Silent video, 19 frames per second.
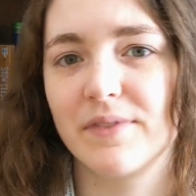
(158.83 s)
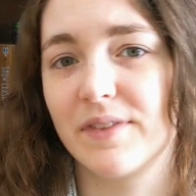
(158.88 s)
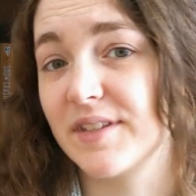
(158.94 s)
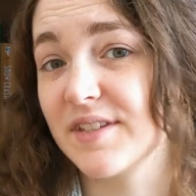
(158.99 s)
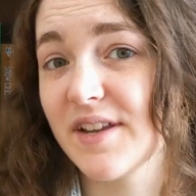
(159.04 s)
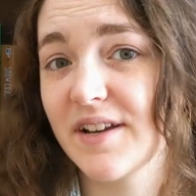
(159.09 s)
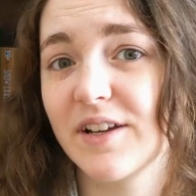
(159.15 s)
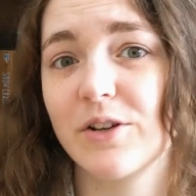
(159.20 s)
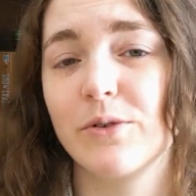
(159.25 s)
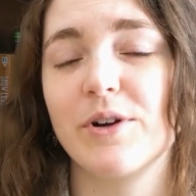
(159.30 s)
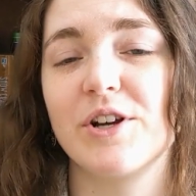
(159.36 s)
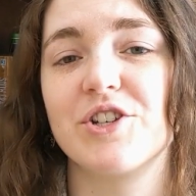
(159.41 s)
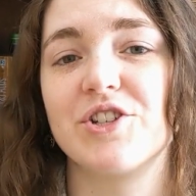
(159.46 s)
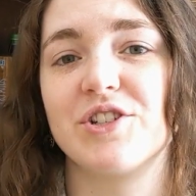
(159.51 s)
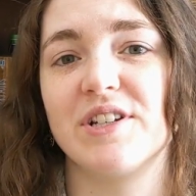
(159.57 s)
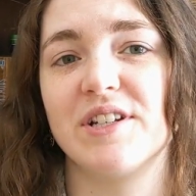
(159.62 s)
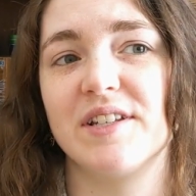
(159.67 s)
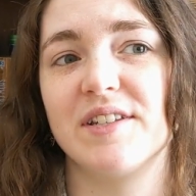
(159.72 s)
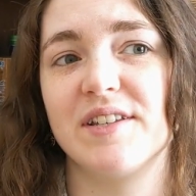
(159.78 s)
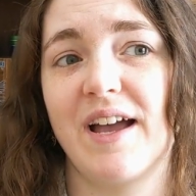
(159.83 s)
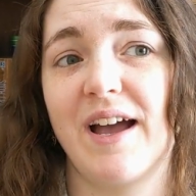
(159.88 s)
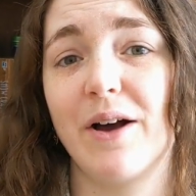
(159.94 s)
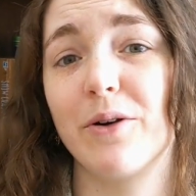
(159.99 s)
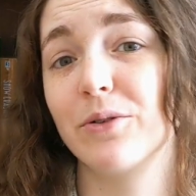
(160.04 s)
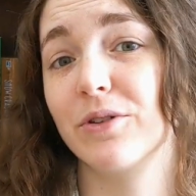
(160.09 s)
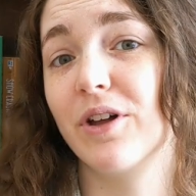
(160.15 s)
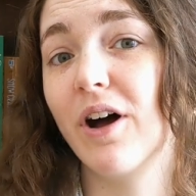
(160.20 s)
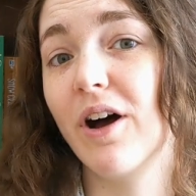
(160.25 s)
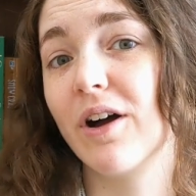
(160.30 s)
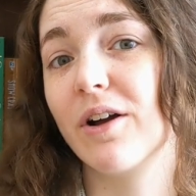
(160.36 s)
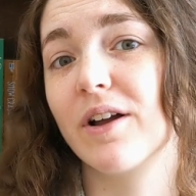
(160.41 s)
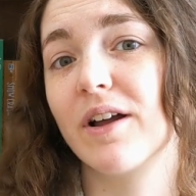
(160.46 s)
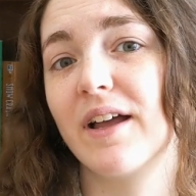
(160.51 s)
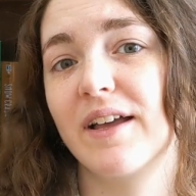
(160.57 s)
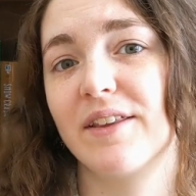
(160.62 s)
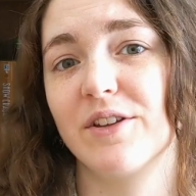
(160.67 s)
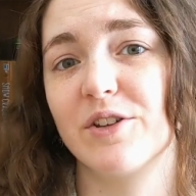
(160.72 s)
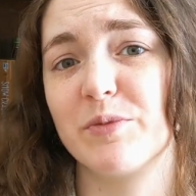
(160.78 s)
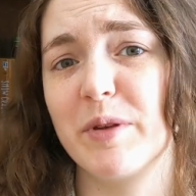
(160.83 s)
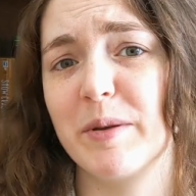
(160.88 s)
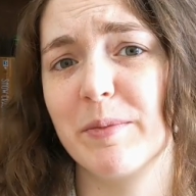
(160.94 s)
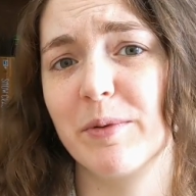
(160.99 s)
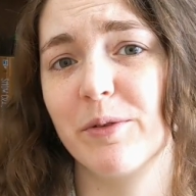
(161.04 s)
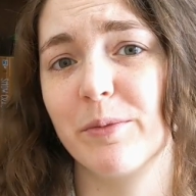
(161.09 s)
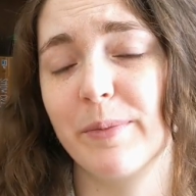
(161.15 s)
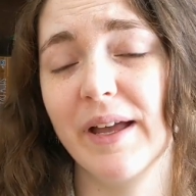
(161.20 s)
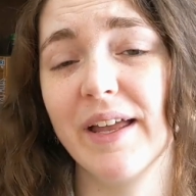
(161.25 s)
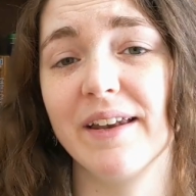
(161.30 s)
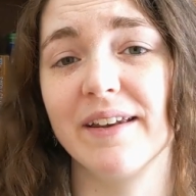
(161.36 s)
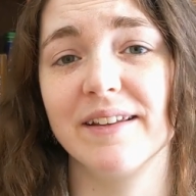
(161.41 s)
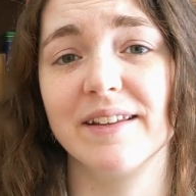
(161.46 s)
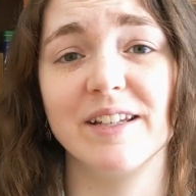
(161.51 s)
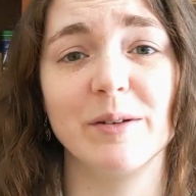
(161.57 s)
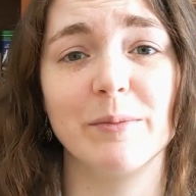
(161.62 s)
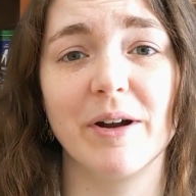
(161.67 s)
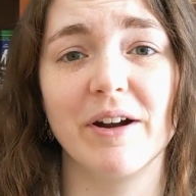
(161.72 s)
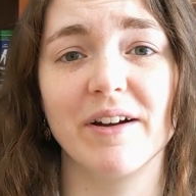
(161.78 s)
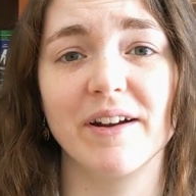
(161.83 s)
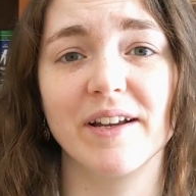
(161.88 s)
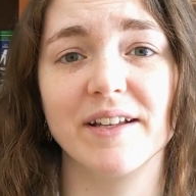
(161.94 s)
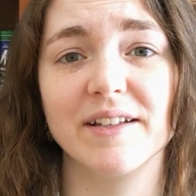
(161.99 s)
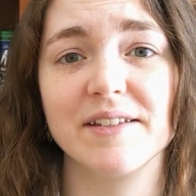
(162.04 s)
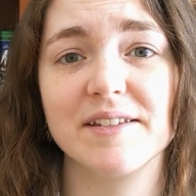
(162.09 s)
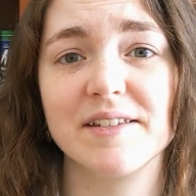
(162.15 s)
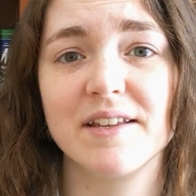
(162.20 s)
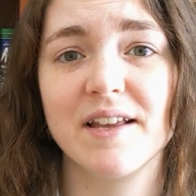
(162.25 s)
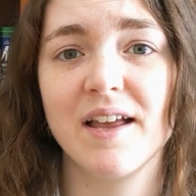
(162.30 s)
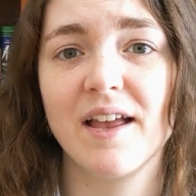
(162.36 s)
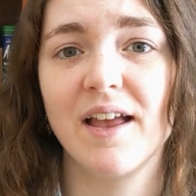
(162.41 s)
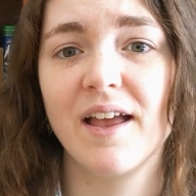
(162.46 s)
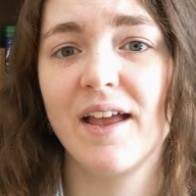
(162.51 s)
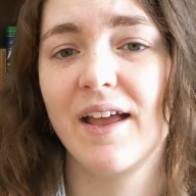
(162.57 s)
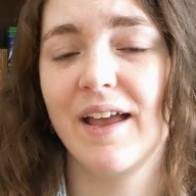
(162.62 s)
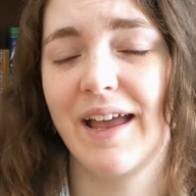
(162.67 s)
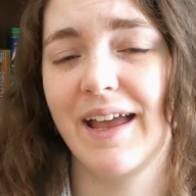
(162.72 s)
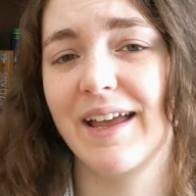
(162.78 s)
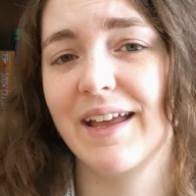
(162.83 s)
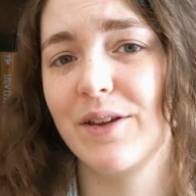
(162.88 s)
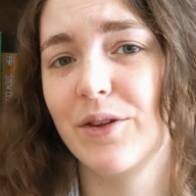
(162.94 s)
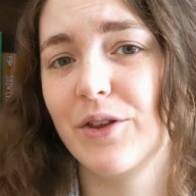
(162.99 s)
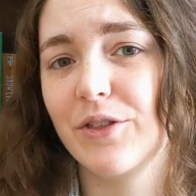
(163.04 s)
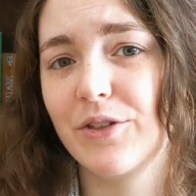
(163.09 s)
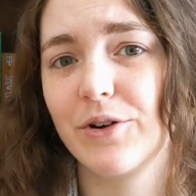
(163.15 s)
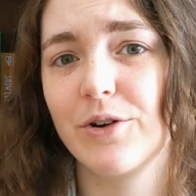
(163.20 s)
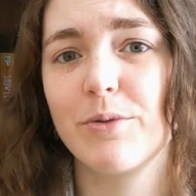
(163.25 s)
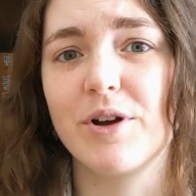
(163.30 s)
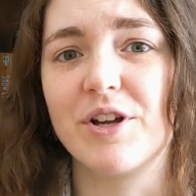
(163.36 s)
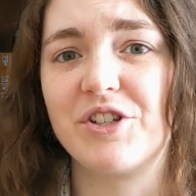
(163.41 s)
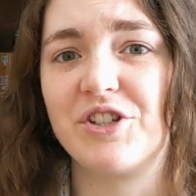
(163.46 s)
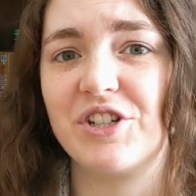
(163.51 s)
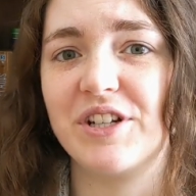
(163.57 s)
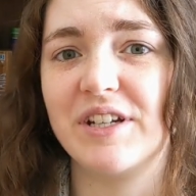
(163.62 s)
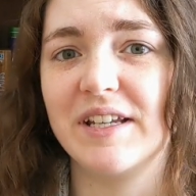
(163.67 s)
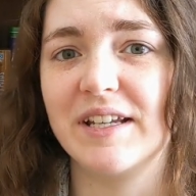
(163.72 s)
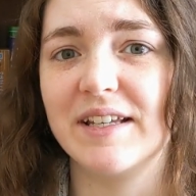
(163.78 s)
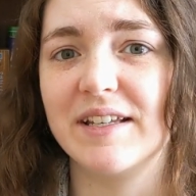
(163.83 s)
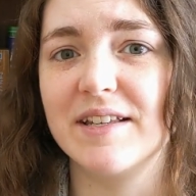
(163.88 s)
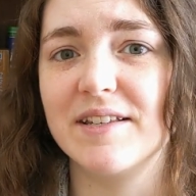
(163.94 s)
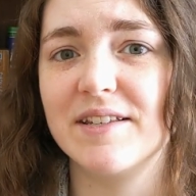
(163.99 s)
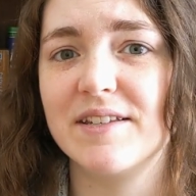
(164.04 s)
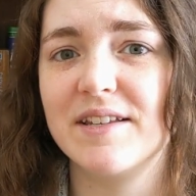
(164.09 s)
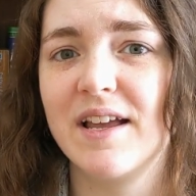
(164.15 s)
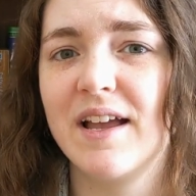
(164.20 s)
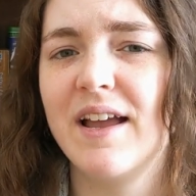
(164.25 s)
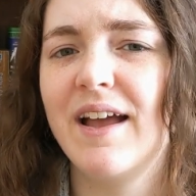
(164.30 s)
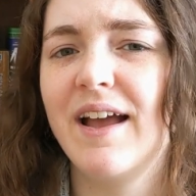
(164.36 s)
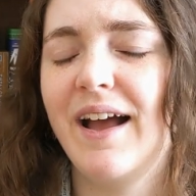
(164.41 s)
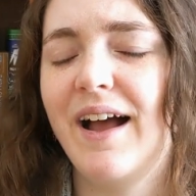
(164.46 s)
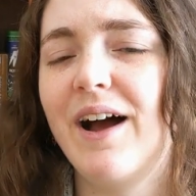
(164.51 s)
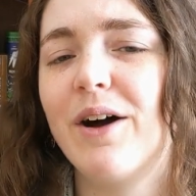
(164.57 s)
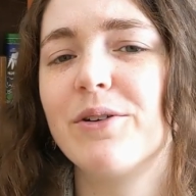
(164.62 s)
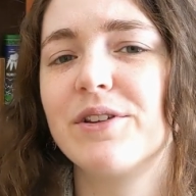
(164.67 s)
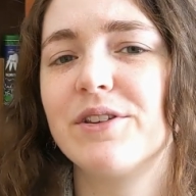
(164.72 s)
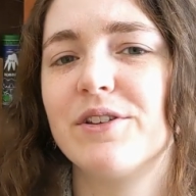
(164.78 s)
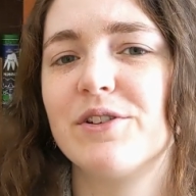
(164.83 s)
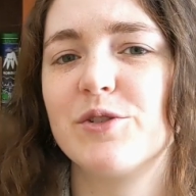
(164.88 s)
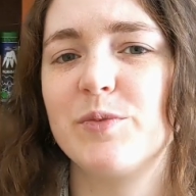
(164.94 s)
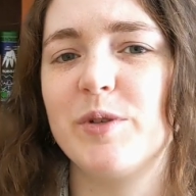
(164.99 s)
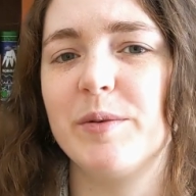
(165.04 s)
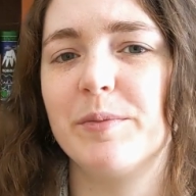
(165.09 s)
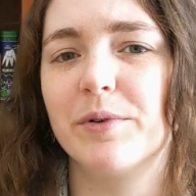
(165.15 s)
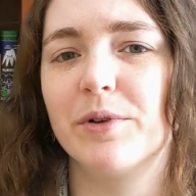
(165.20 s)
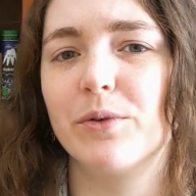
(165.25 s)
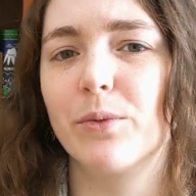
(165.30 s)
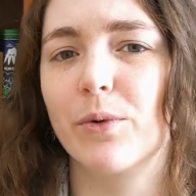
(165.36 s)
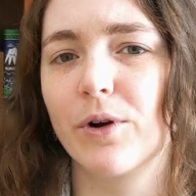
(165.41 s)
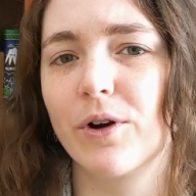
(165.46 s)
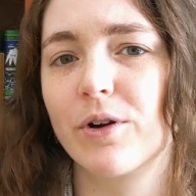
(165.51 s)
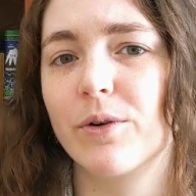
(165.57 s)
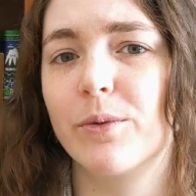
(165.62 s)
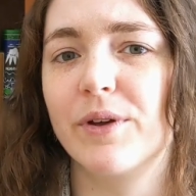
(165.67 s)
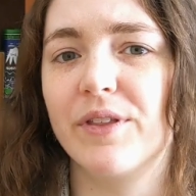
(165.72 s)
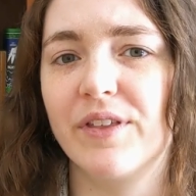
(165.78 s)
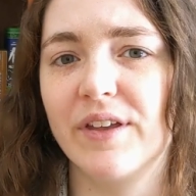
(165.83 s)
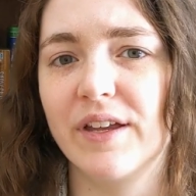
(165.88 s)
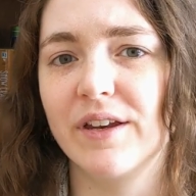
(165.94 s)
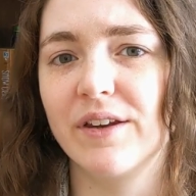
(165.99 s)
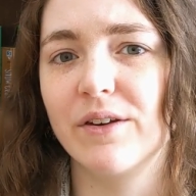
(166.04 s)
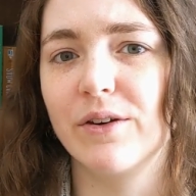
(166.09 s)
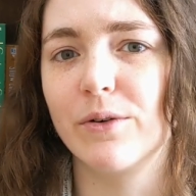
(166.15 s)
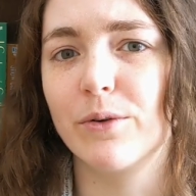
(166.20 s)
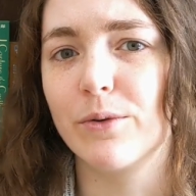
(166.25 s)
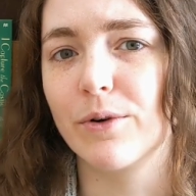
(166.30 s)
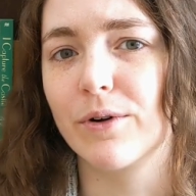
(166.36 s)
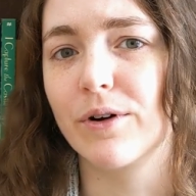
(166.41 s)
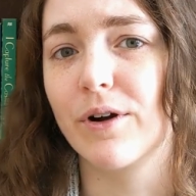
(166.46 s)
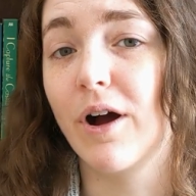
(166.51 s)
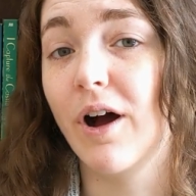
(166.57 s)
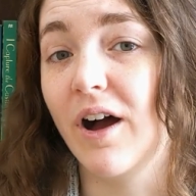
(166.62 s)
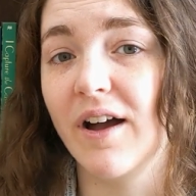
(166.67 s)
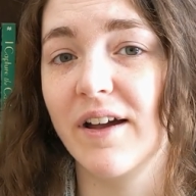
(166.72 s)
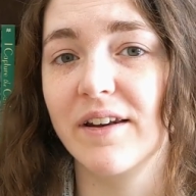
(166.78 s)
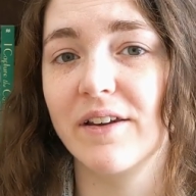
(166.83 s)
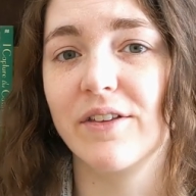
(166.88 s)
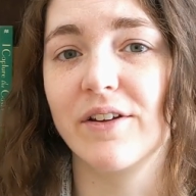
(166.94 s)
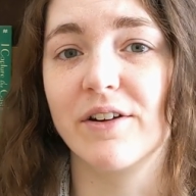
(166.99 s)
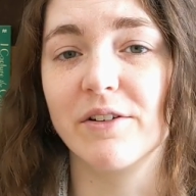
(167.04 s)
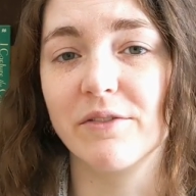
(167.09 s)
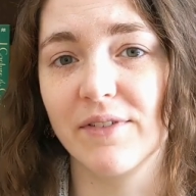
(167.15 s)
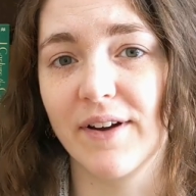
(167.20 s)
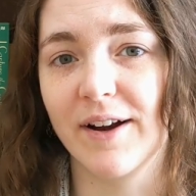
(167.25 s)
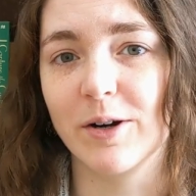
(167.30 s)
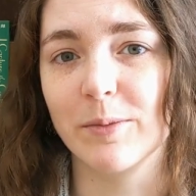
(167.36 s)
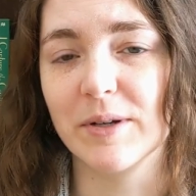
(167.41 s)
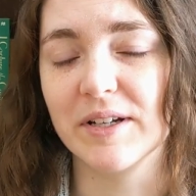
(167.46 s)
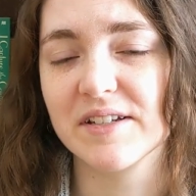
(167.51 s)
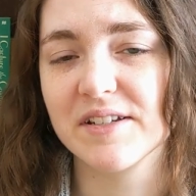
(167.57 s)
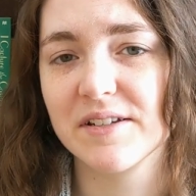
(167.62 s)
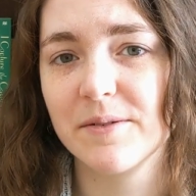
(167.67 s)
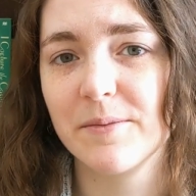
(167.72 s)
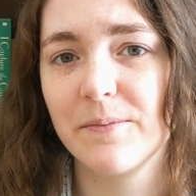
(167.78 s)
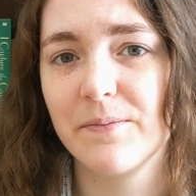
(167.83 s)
The second question is, how long had those people been in the Americas? And the third question is, how did those people work within or on their environment?